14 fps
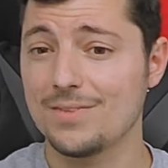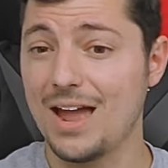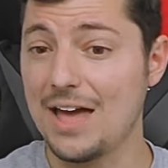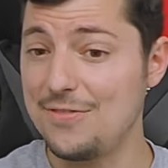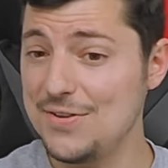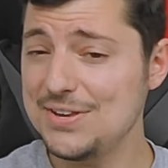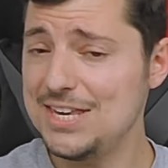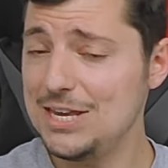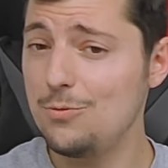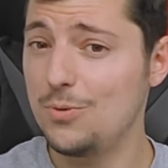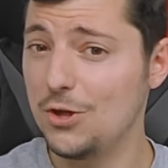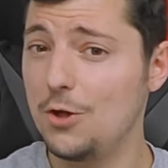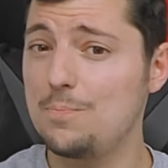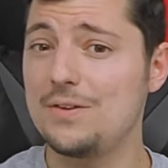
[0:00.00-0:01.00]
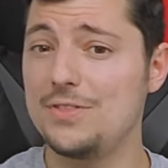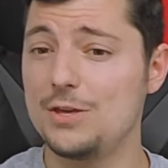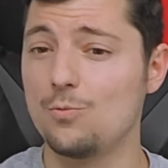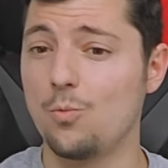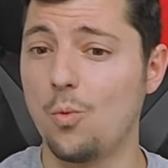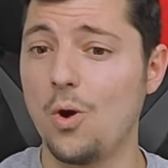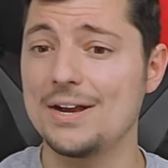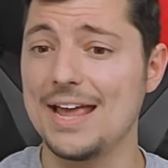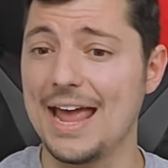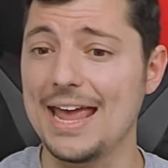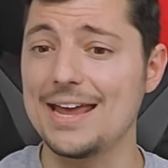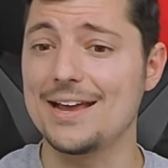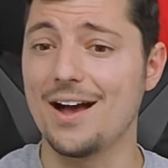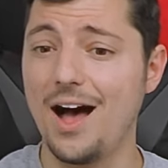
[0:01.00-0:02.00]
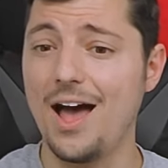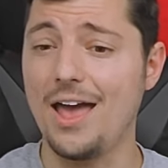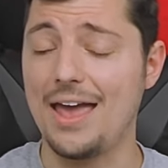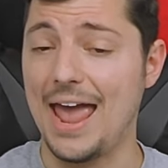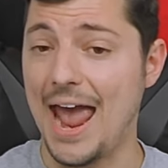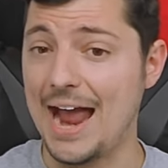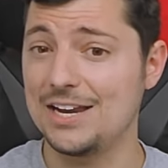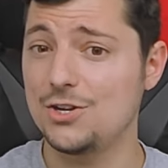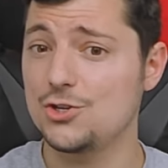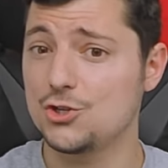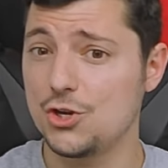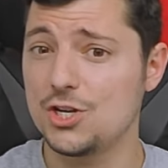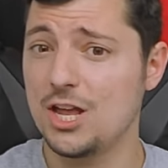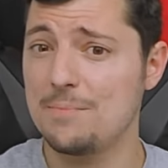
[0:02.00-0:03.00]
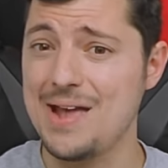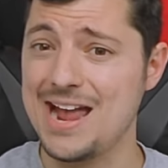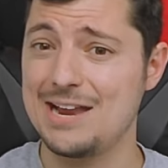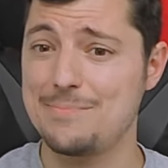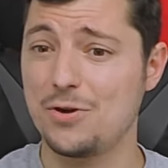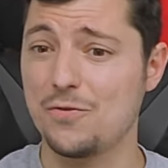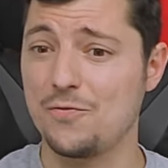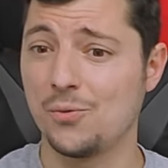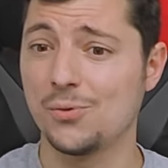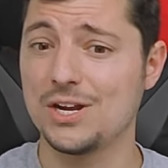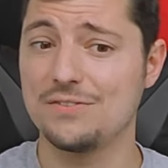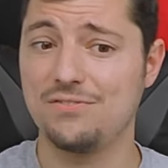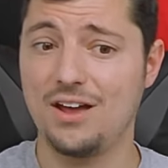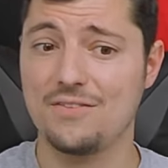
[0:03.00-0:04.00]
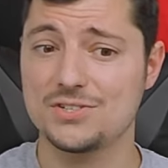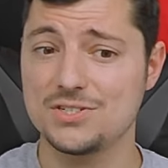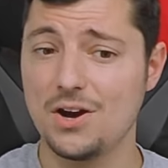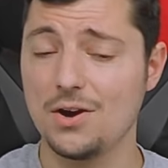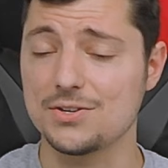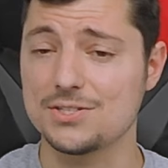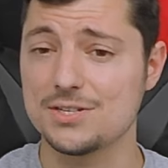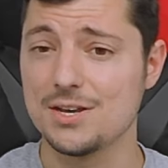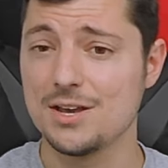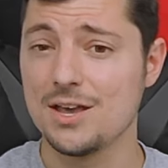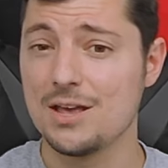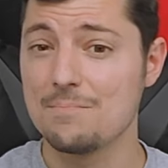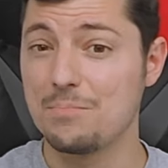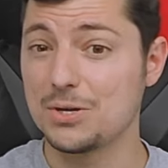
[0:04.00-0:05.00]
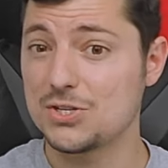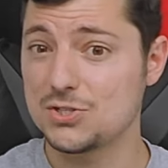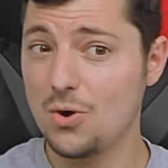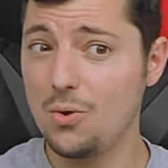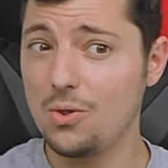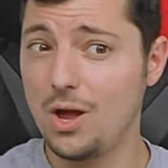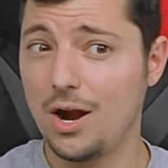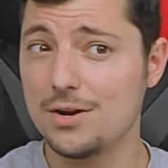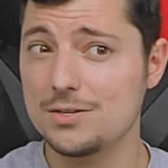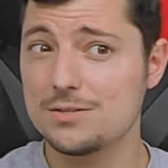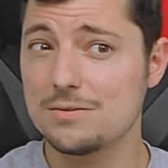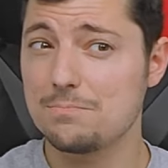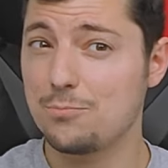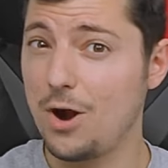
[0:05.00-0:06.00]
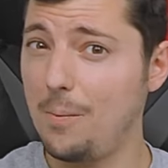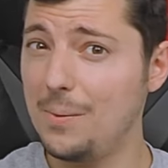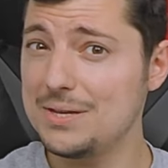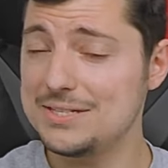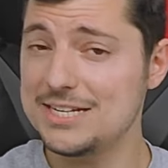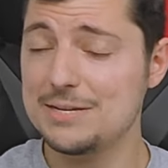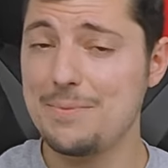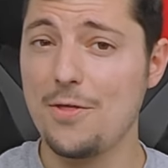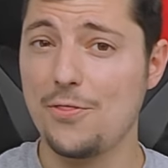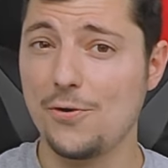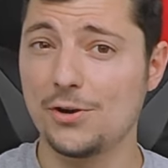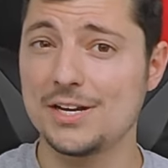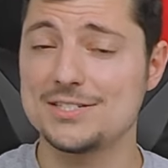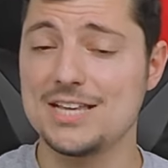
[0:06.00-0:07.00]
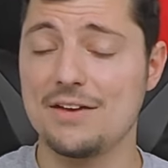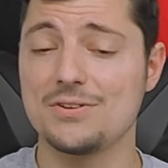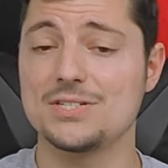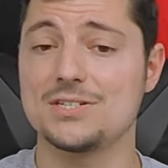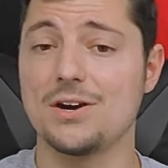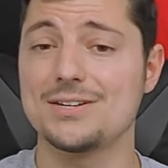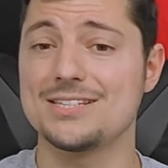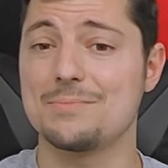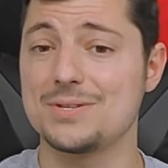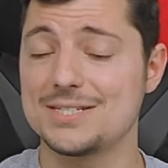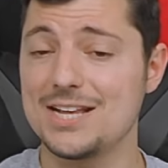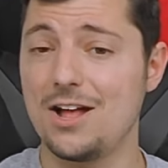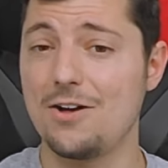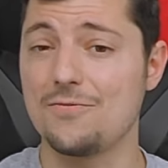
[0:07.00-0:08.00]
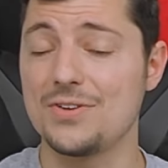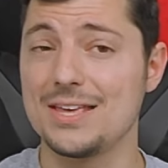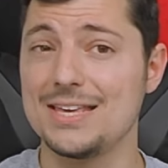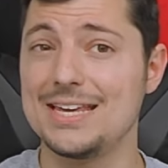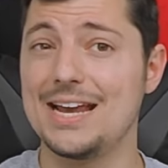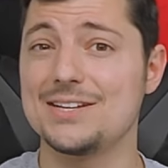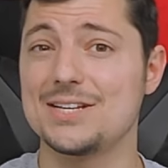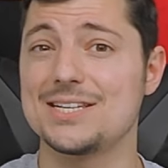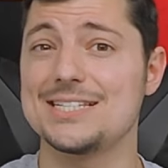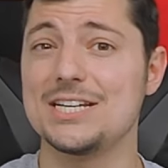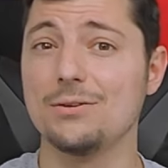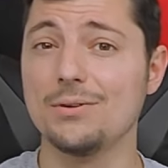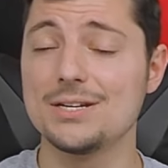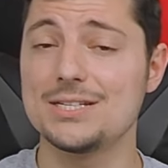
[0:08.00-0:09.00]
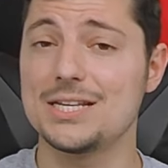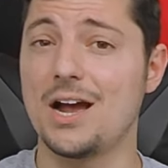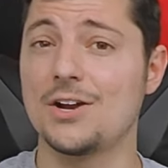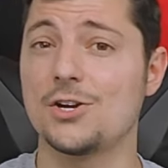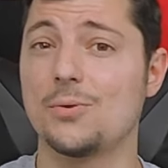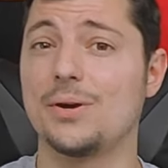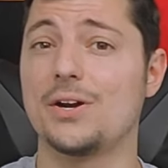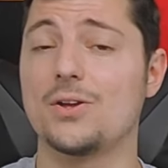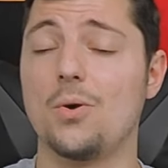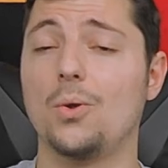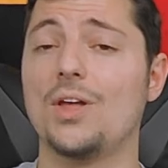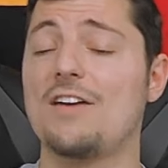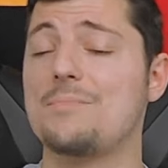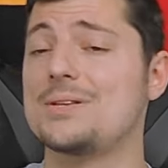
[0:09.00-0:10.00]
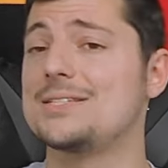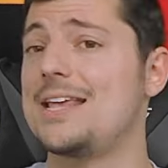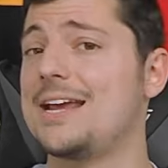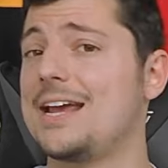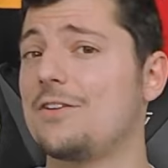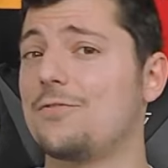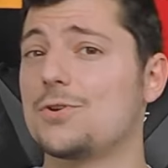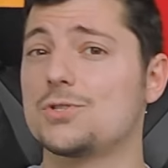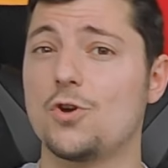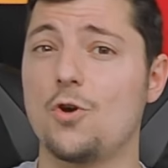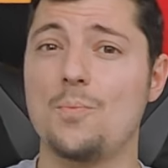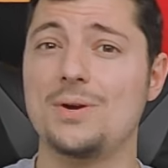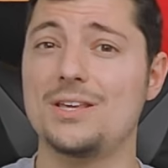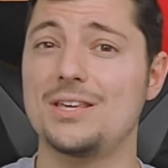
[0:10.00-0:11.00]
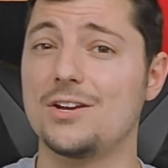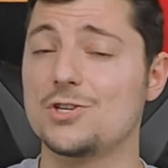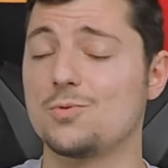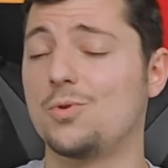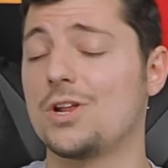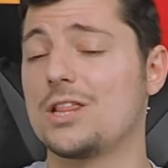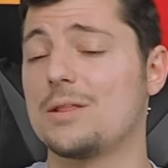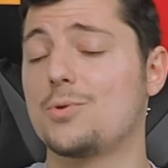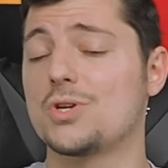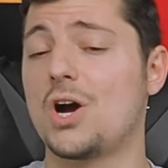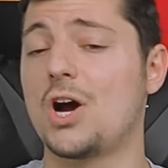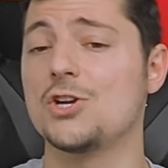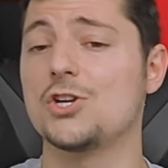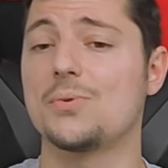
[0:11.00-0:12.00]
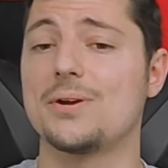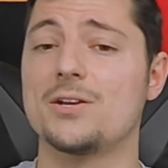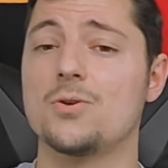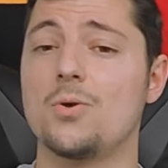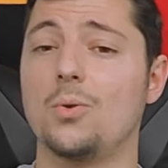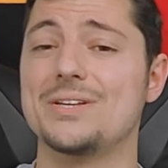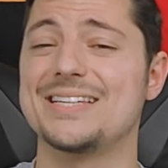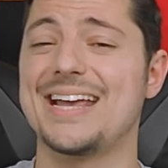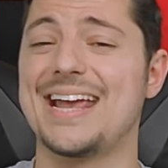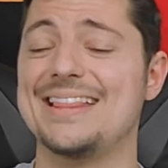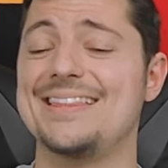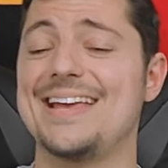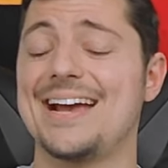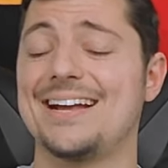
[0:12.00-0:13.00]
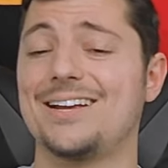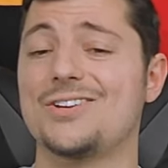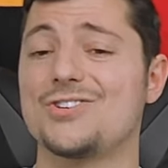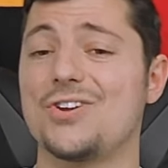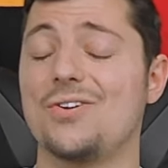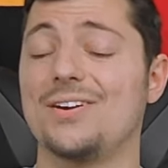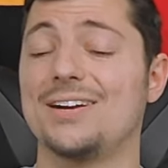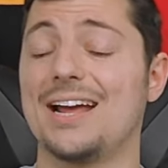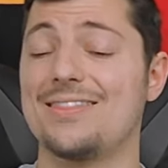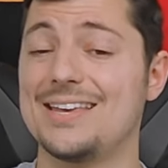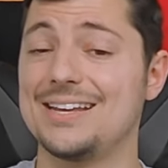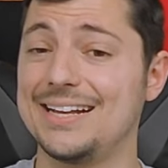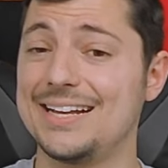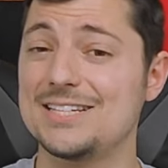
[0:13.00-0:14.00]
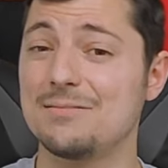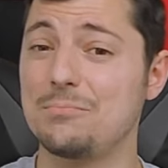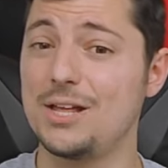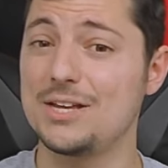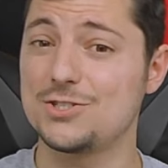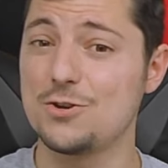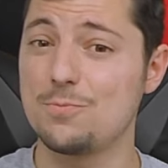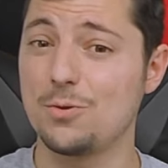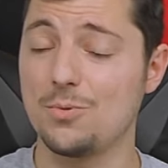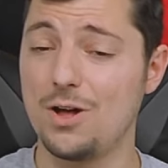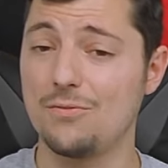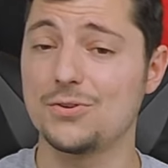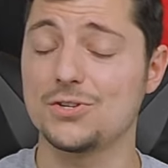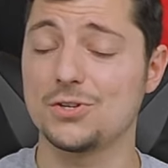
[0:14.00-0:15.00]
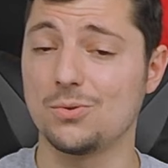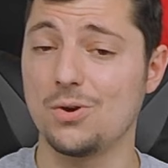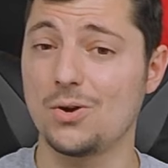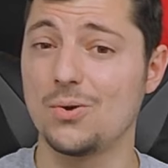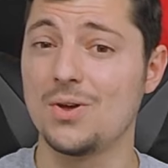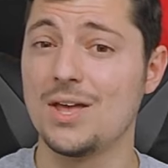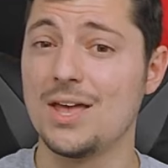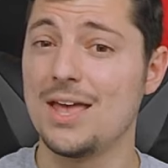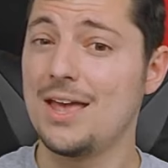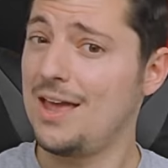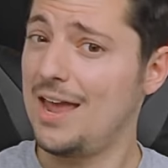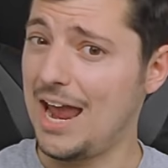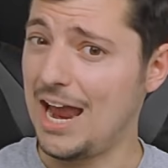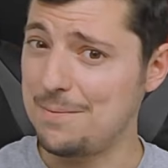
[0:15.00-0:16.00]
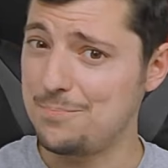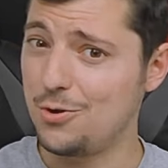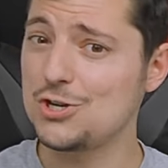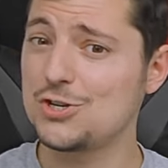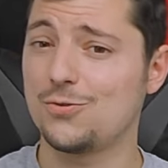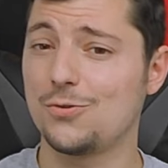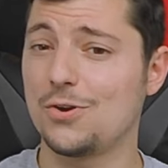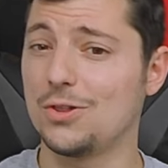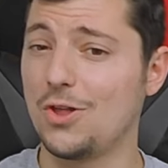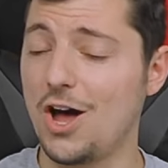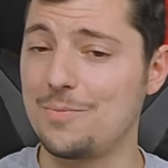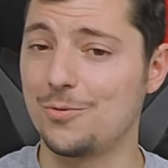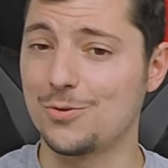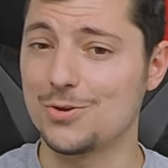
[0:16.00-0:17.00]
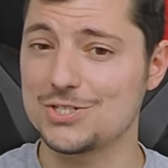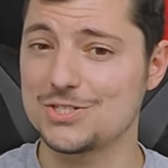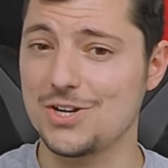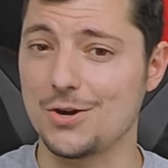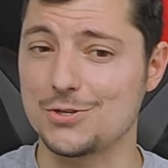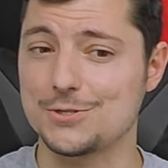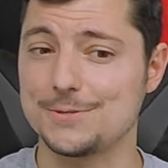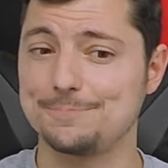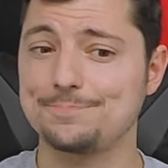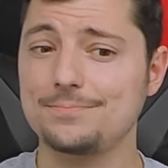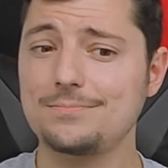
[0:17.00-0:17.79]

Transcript: I think he will be the 1A guy, and he should command about 45 starts, but Solars probably sees about 37 starts himself. He's a seriously underrated goalie. I've been saying it for so many years, one of the most underrated goalies in the NHL, and I think he's going to play super well for Toronto and push for a lot more starts.